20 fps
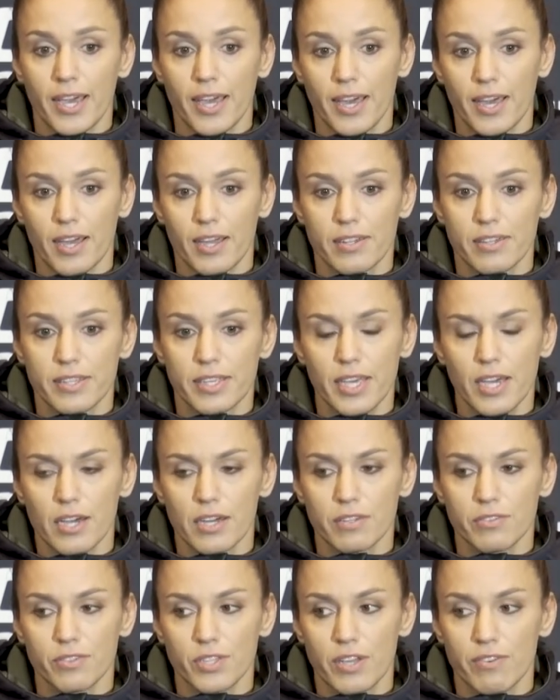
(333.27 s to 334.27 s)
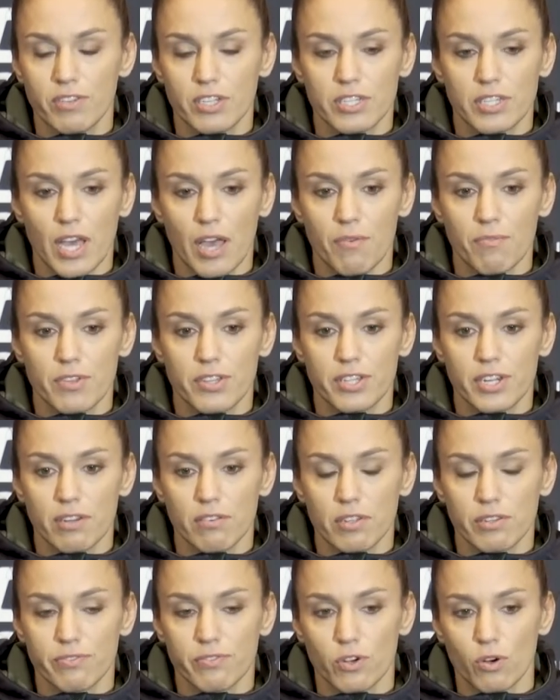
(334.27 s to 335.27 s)
And yeah, every time we
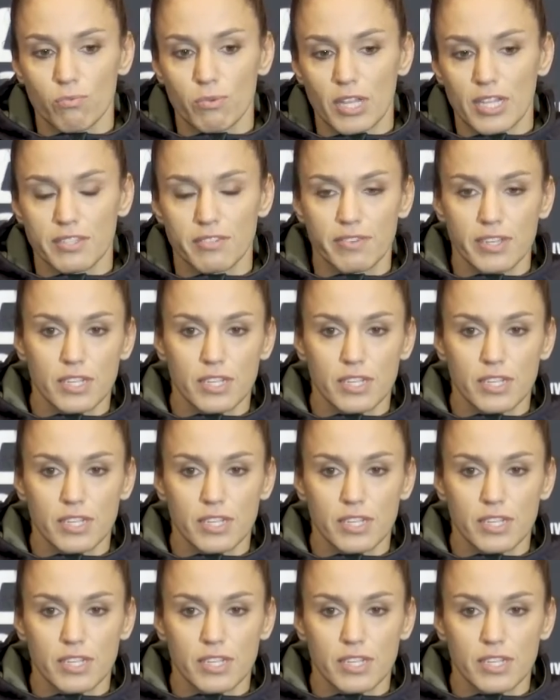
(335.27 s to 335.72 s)
travel from Las